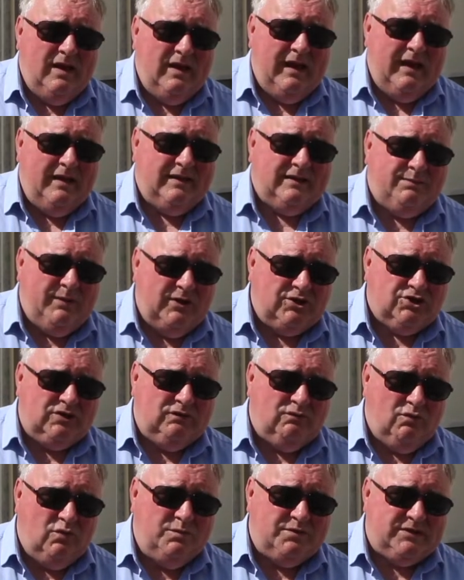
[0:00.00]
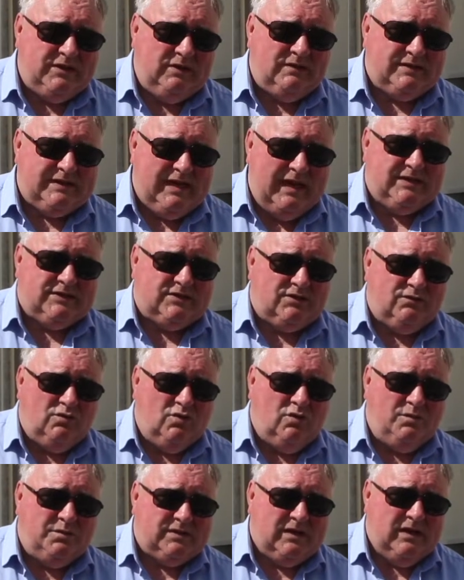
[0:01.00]
special rooms here, its extra
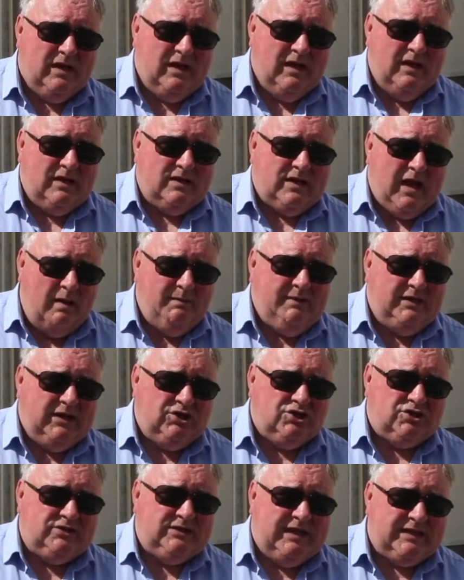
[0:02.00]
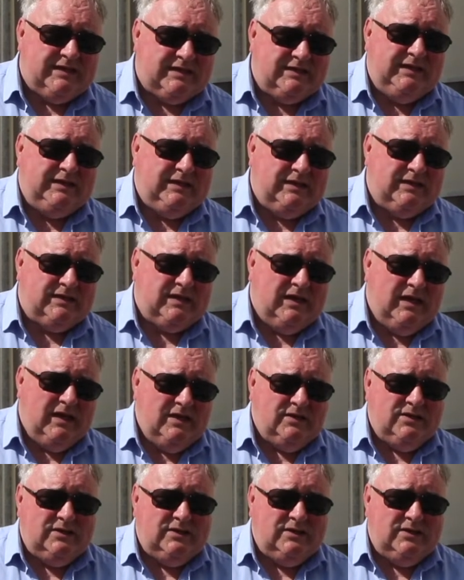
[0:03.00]
rooms, accommodation that's needed to